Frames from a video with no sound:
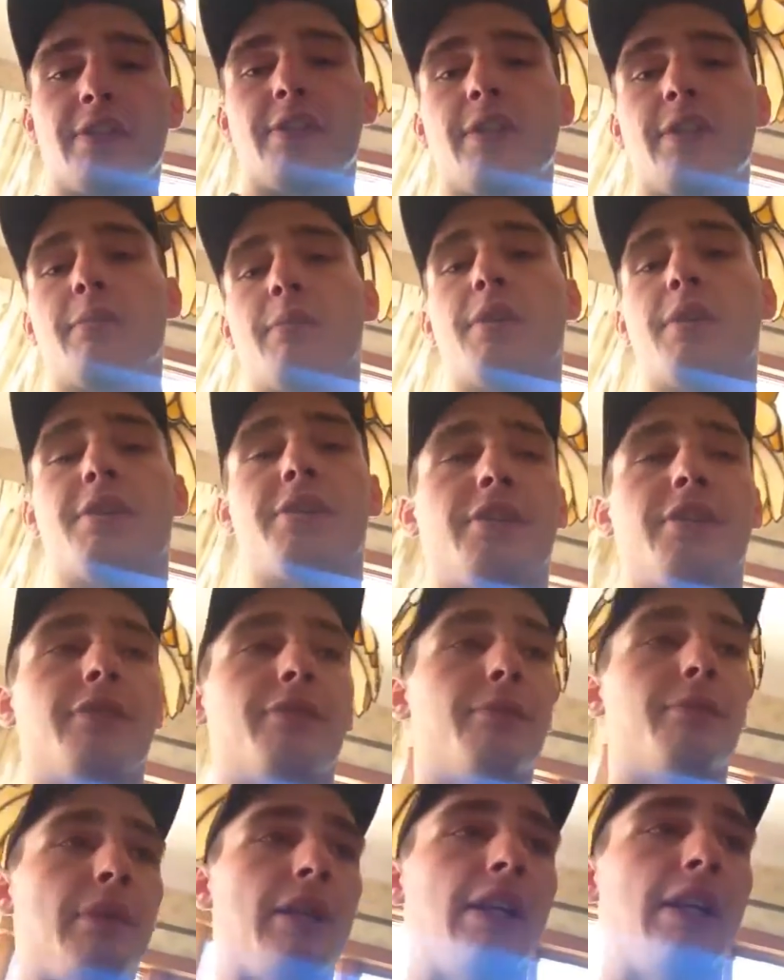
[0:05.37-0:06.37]
Sid was
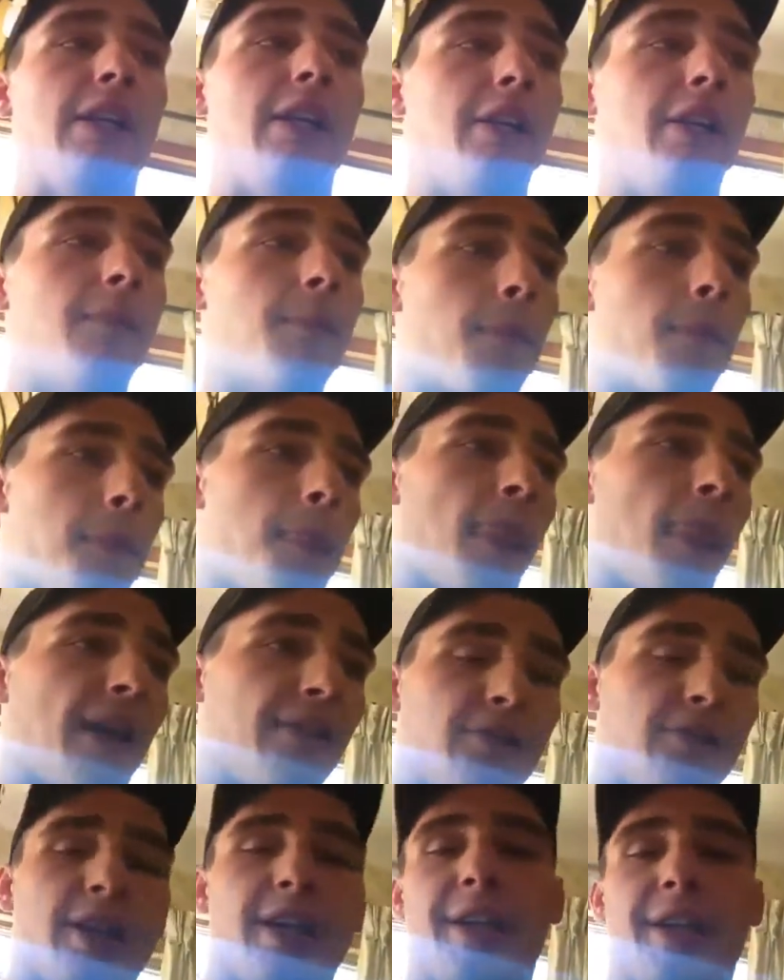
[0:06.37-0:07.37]
of me
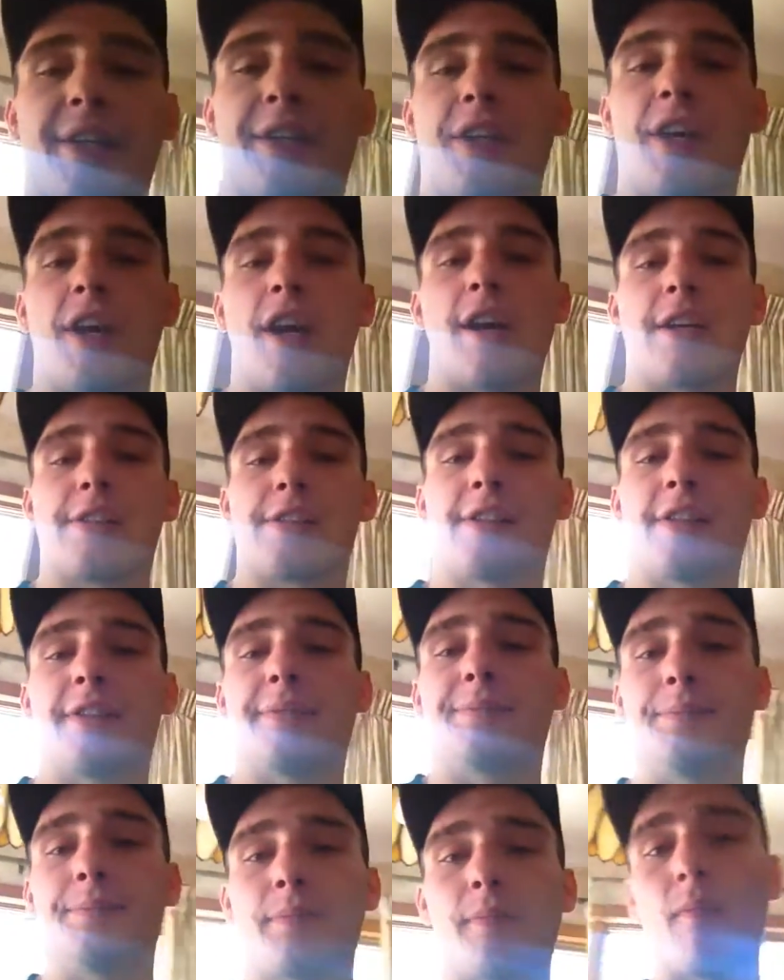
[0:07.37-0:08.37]
after I got in a car
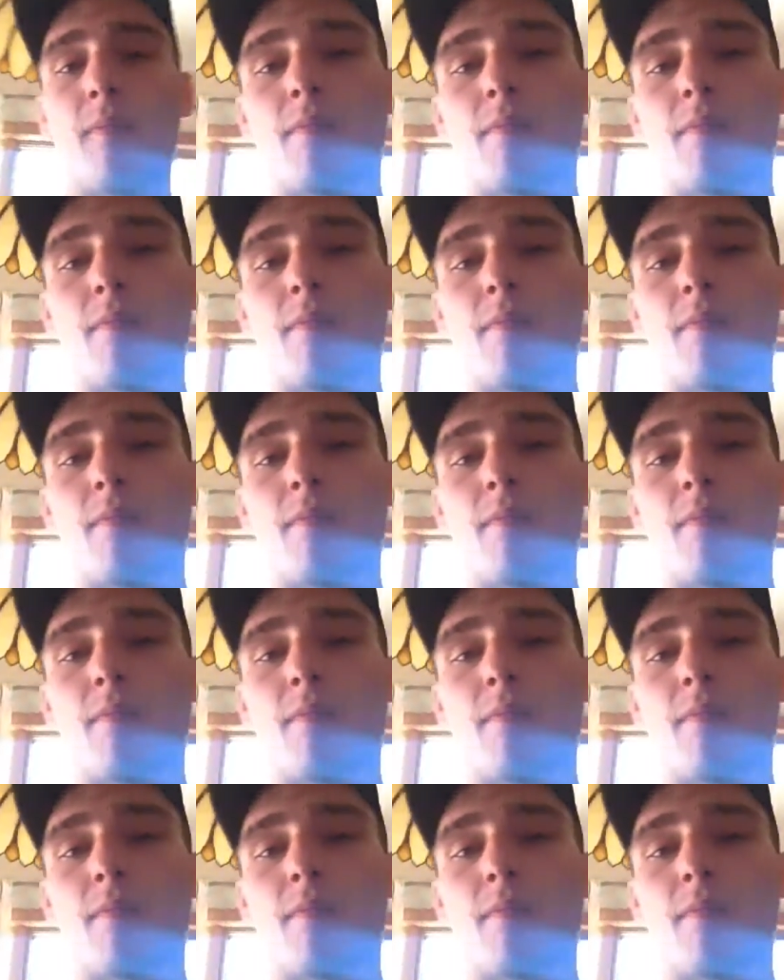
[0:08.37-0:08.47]
accident.